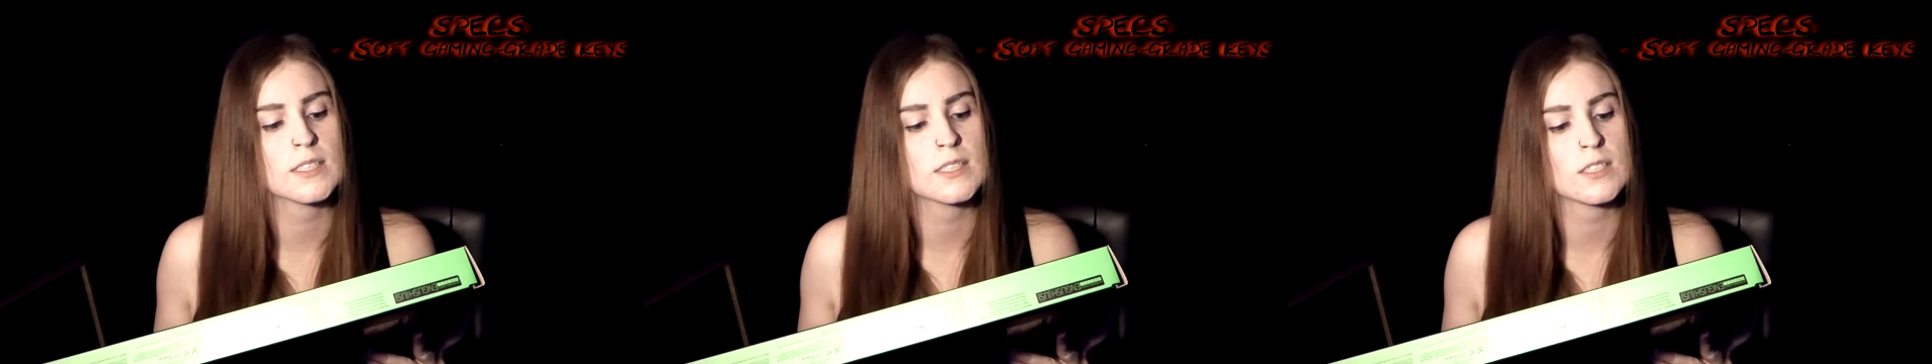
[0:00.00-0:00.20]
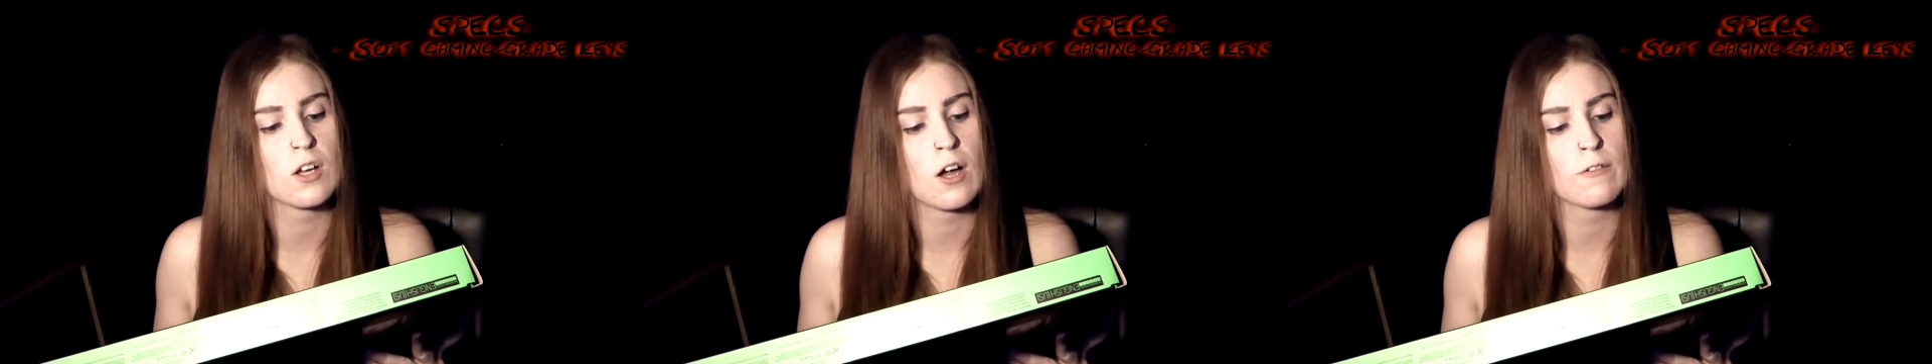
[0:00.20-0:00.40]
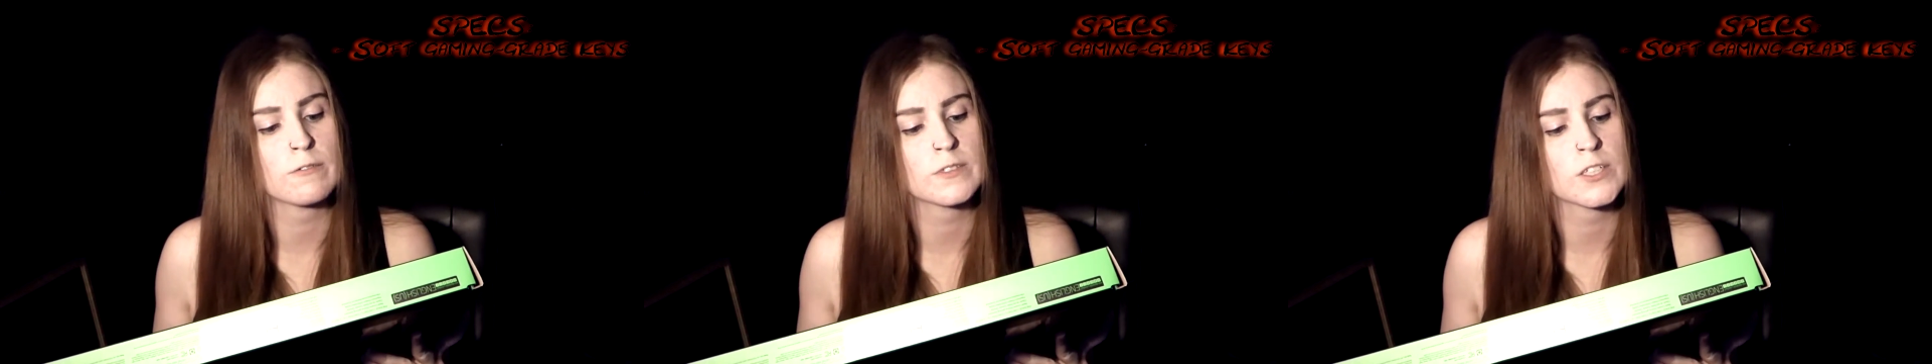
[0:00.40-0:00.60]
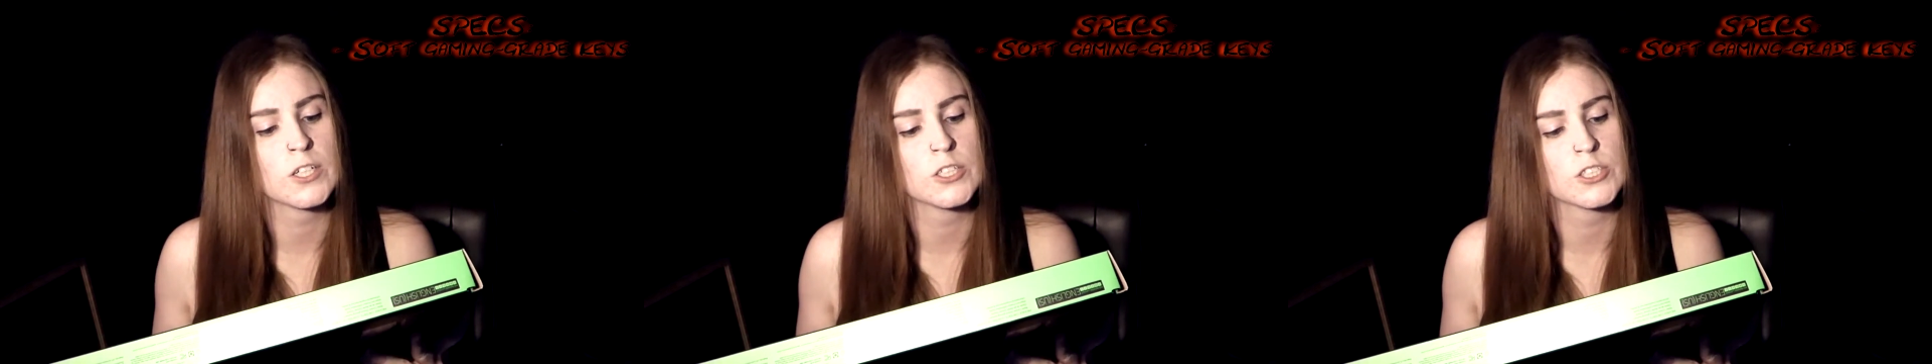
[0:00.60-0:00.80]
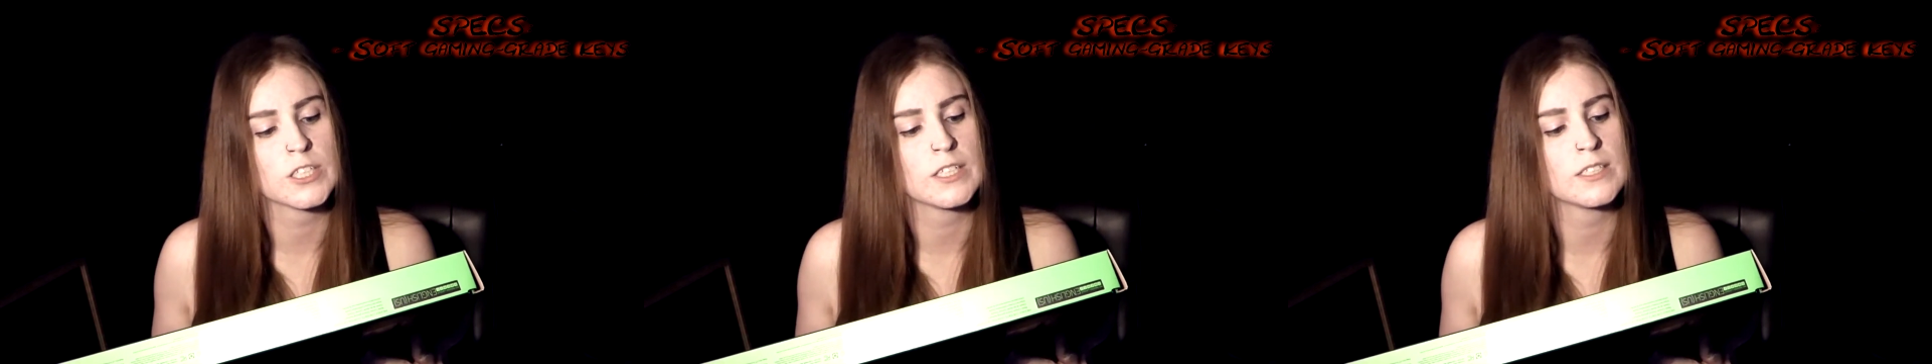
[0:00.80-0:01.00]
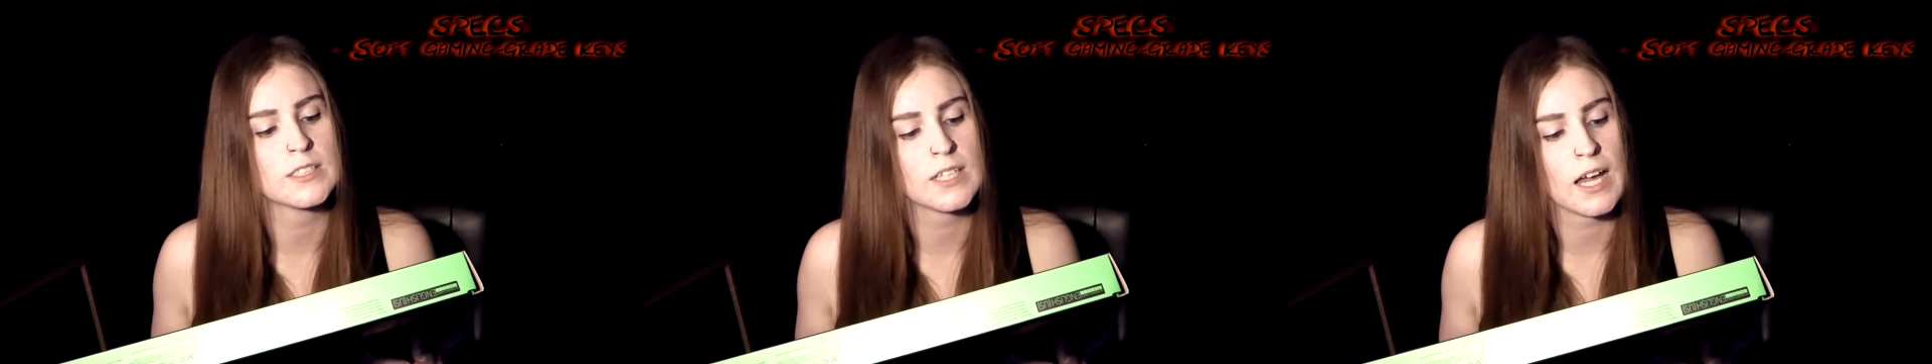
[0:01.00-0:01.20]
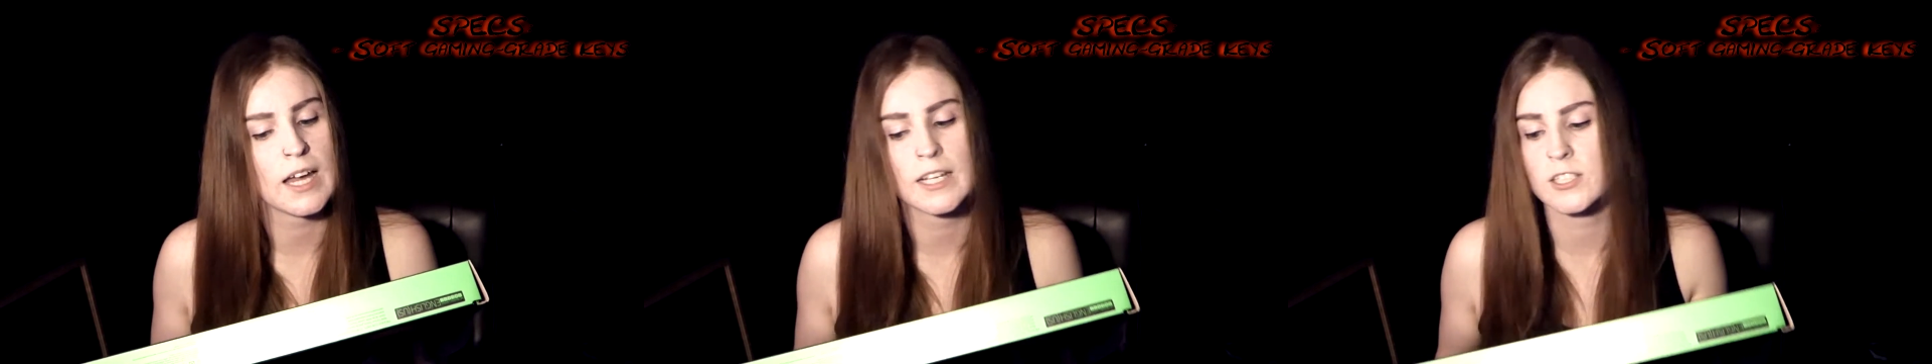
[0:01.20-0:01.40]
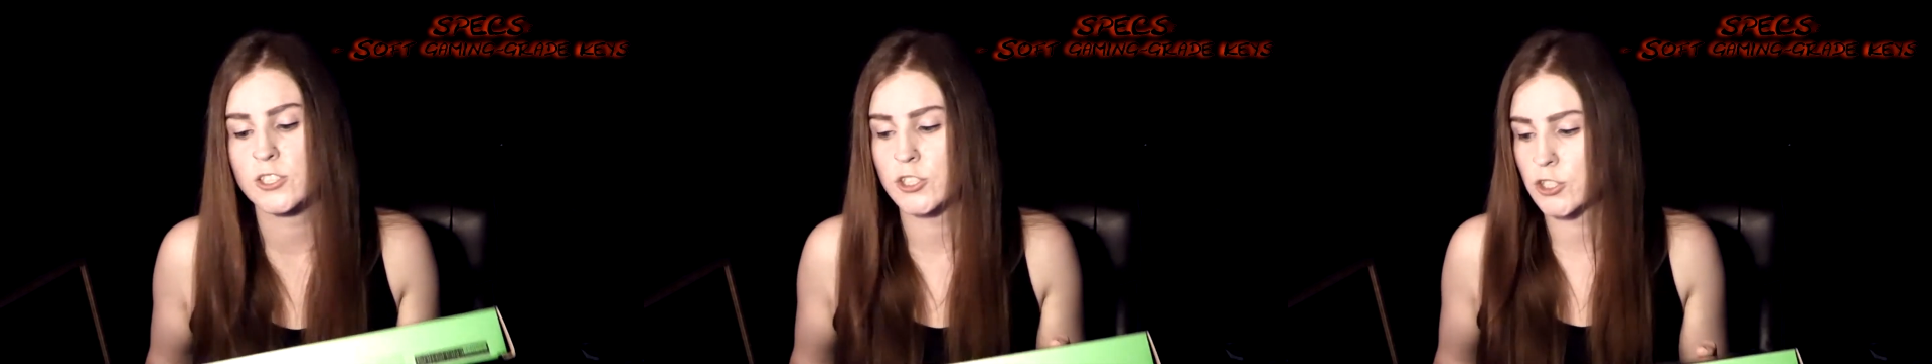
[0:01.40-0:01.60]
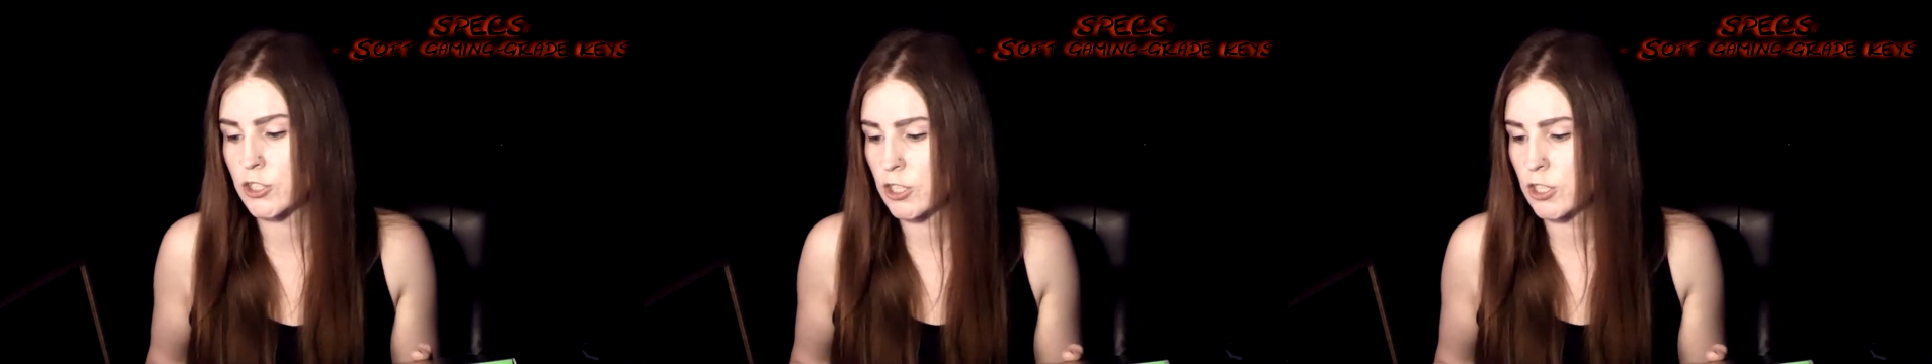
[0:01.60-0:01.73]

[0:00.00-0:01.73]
soft cushion touch,